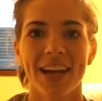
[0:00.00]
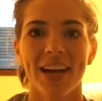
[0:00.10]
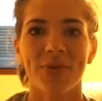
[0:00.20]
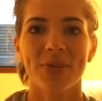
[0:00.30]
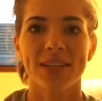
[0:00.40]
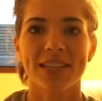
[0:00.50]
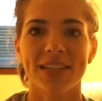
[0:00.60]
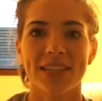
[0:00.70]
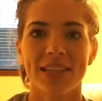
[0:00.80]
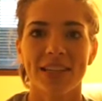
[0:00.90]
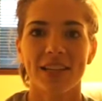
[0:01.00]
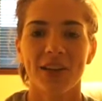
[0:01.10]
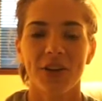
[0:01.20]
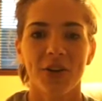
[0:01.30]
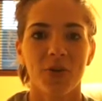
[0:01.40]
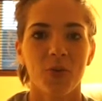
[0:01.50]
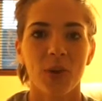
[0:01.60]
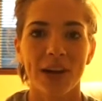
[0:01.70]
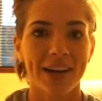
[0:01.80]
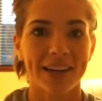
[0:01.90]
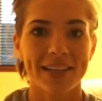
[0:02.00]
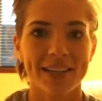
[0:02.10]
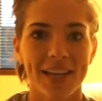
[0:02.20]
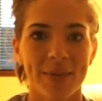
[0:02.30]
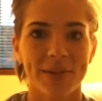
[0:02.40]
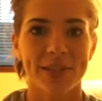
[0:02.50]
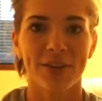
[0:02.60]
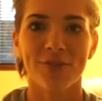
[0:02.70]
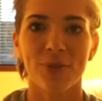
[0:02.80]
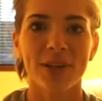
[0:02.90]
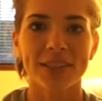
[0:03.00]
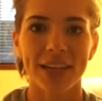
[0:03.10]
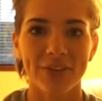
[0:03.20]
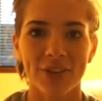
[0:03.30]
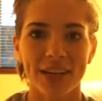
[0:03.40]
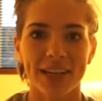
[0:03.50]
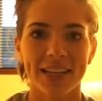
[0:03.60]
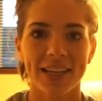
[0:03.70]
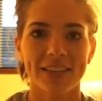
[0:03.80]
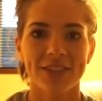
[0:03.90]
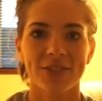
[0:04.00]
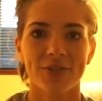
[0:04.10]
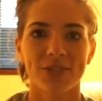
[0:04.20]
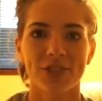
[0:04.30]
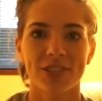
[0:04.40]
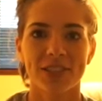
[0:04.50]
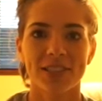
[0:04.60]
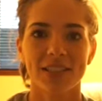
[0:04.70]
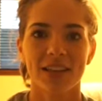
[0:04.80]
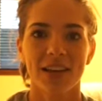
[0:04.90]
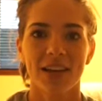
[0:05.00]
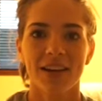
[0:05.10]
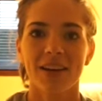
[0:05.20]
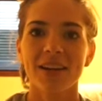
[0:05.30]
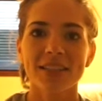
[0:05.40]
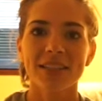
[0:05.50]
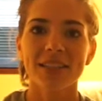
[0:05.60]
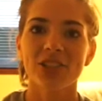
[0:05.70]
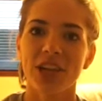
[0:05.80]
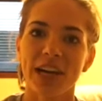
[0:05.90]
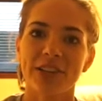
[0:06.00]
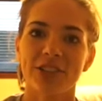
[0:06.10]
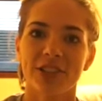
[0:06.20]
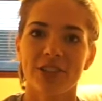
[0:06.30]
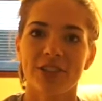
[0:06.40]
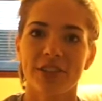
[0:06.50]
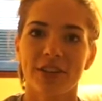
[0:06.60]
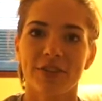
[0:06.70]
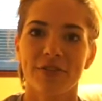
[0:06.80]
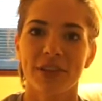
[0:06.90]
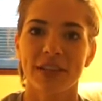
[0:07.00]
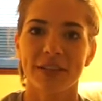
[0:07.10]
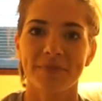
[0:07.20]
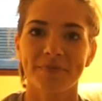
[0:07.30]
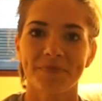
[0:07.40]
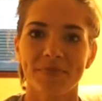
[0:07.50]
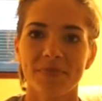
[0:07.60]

I want to see where I can take myself, what level I can get to, and just constantly challenging yourself and